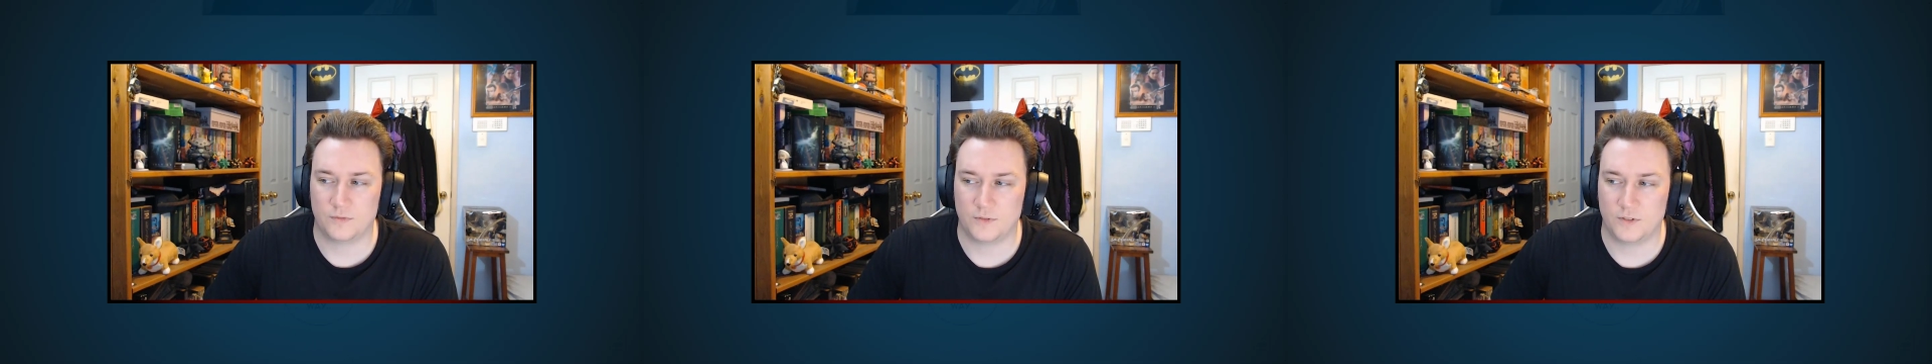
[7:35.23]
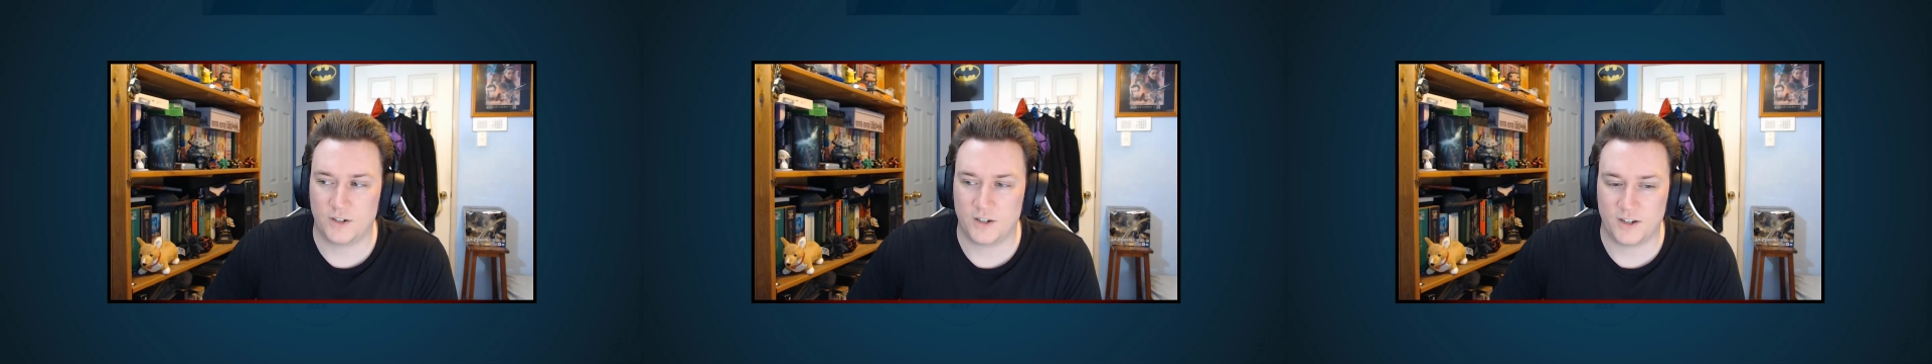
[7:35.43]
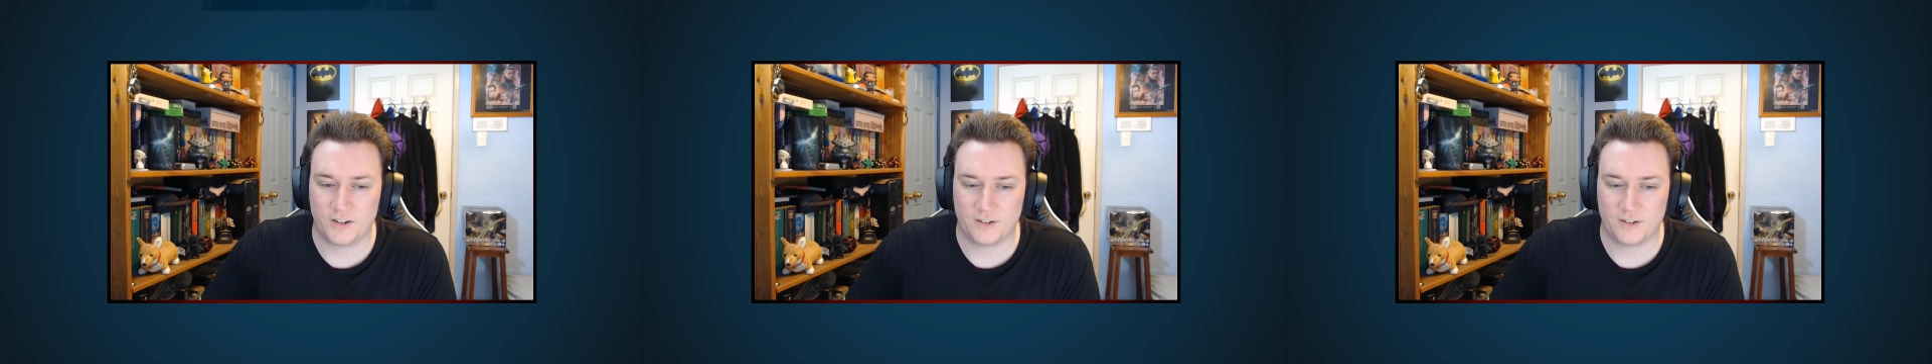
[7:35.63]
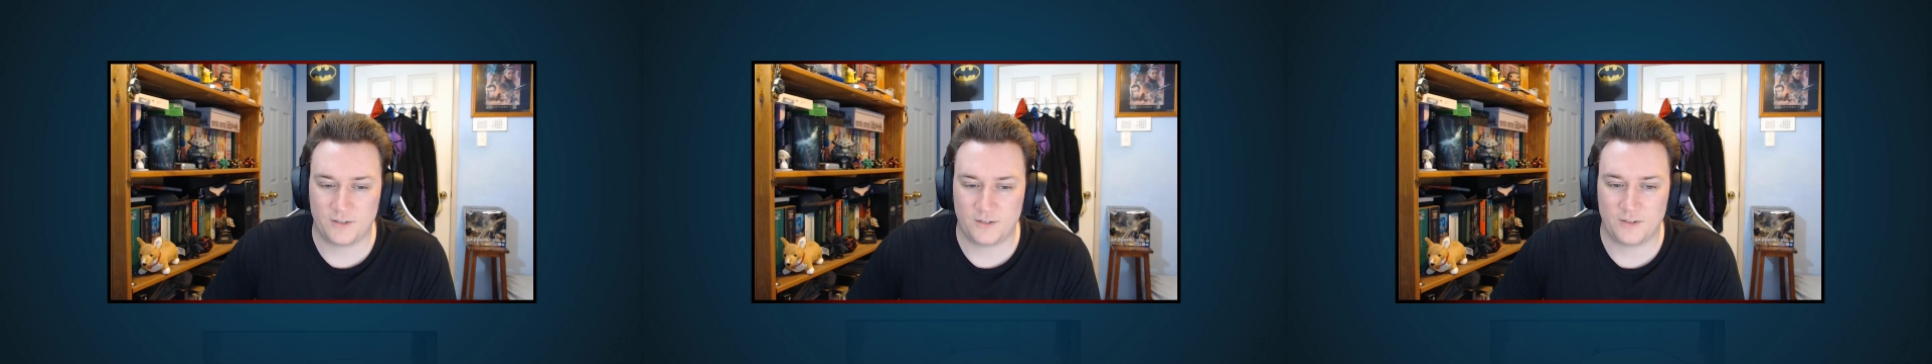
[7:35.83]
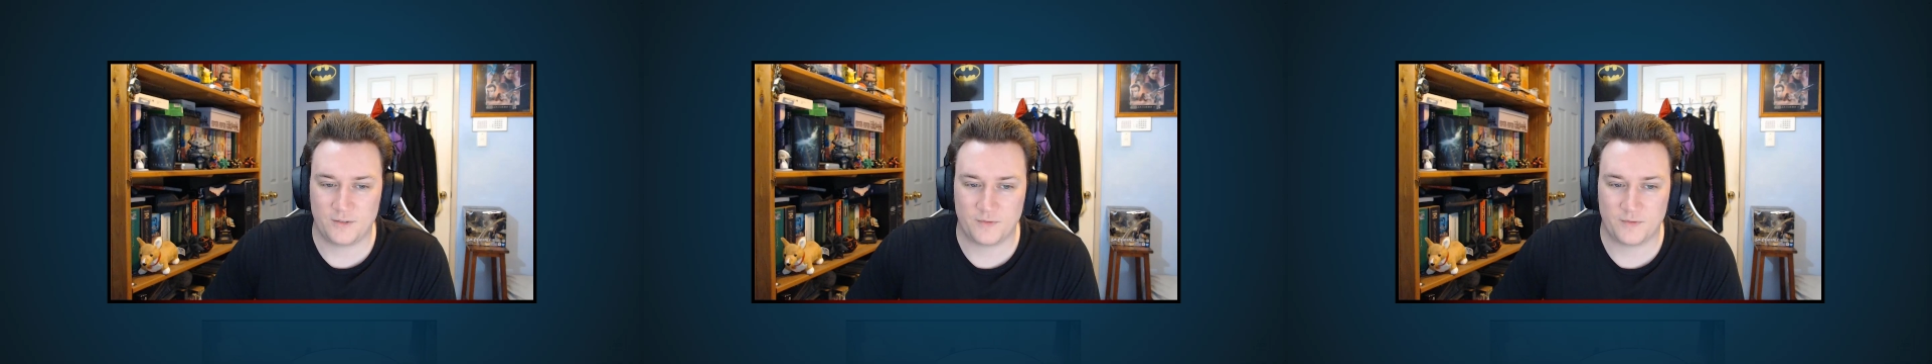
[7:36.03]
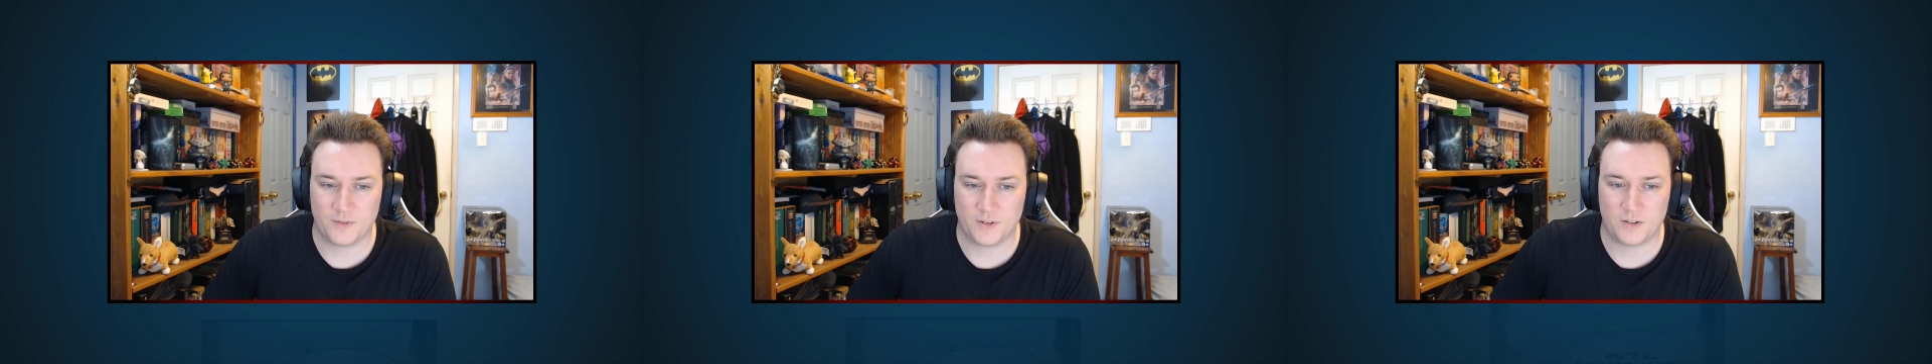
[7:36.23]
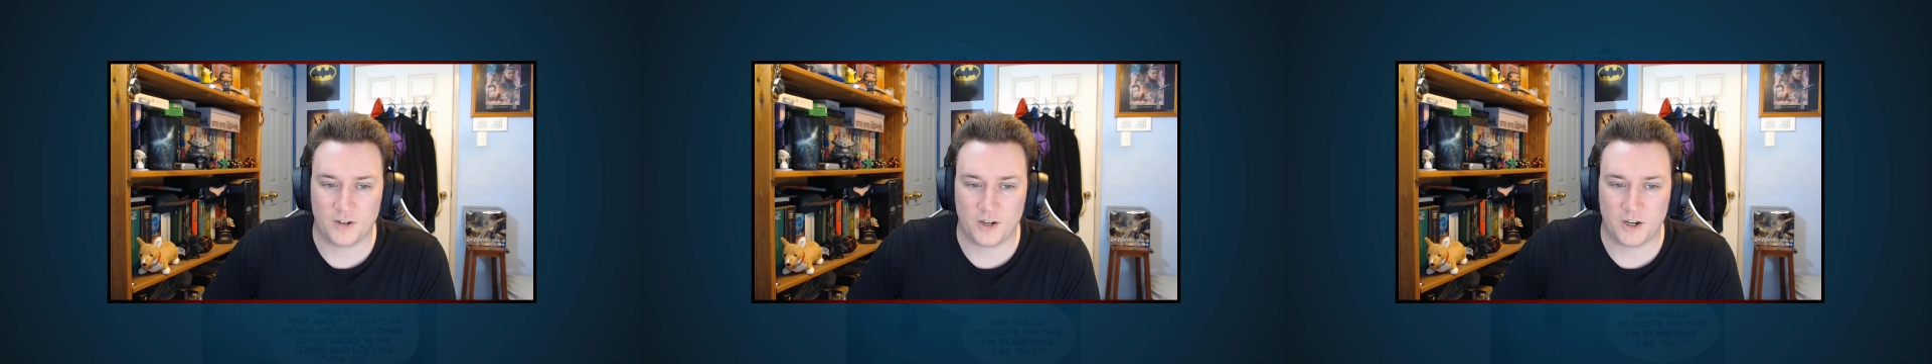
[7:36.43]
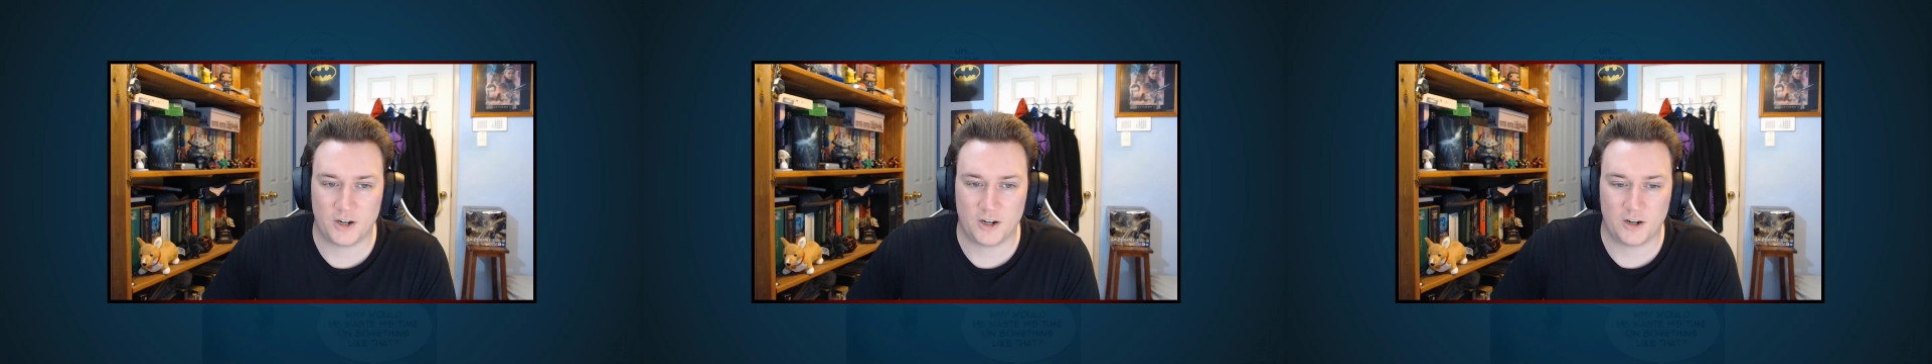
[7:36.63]
Okay.
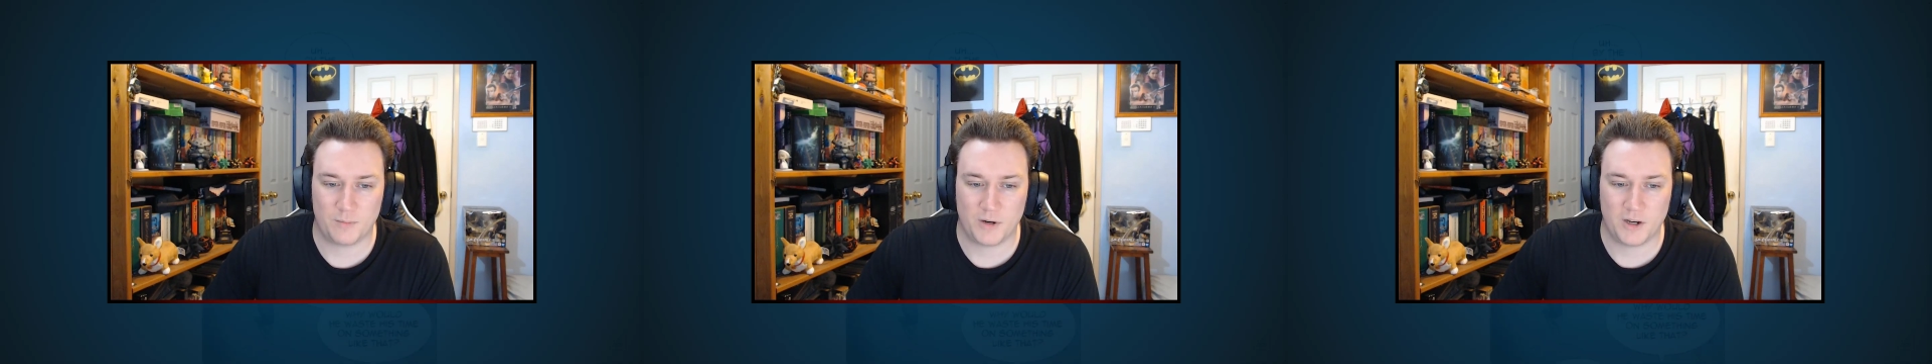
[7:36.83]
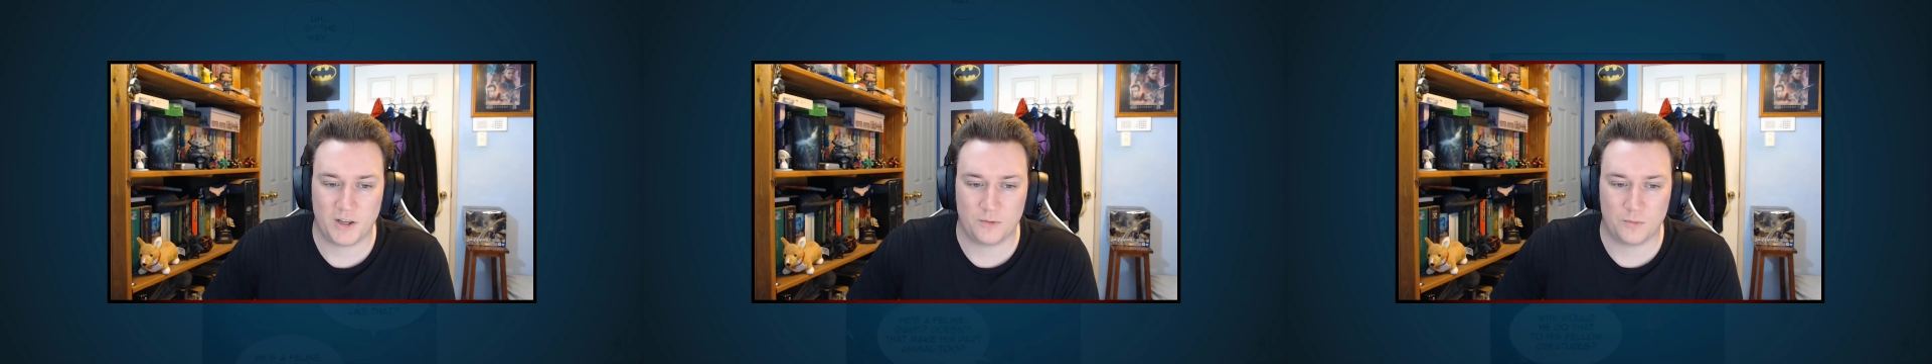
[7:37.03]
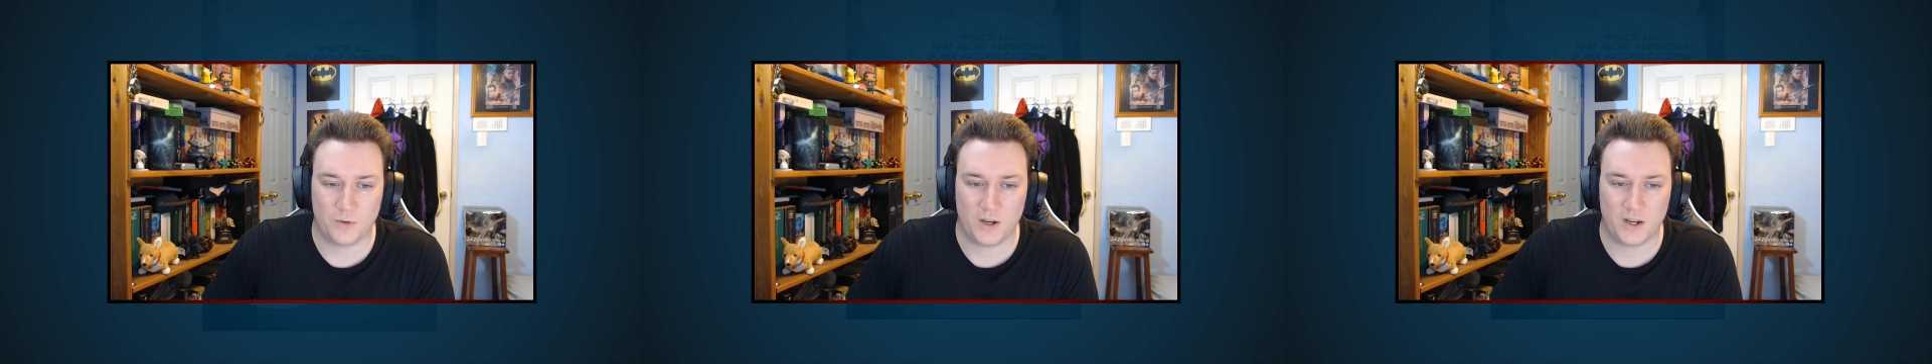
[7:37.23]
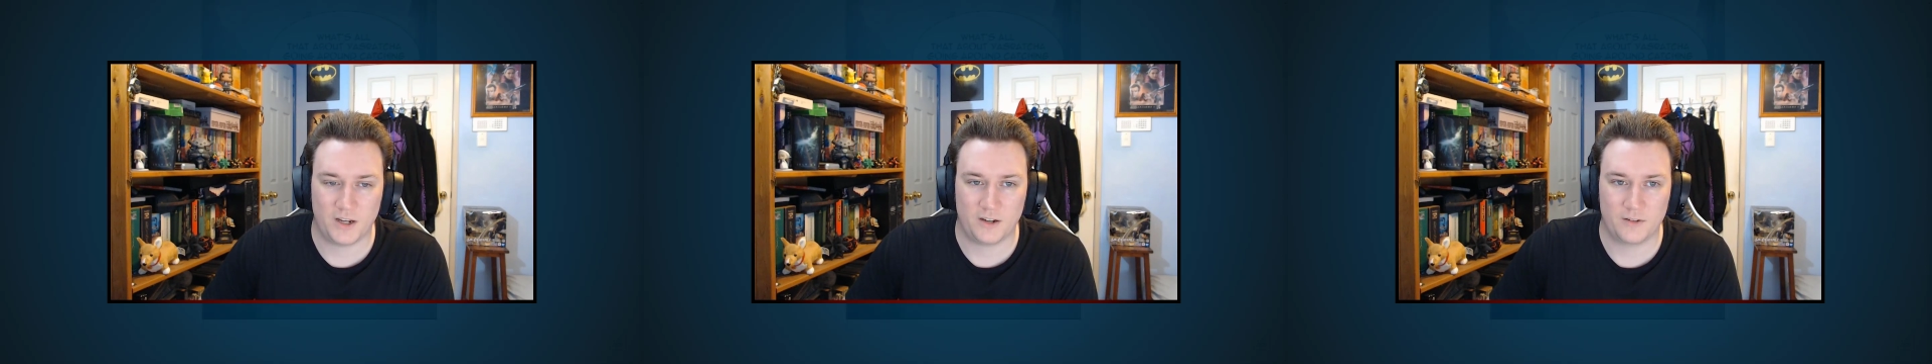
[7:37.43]
By the way.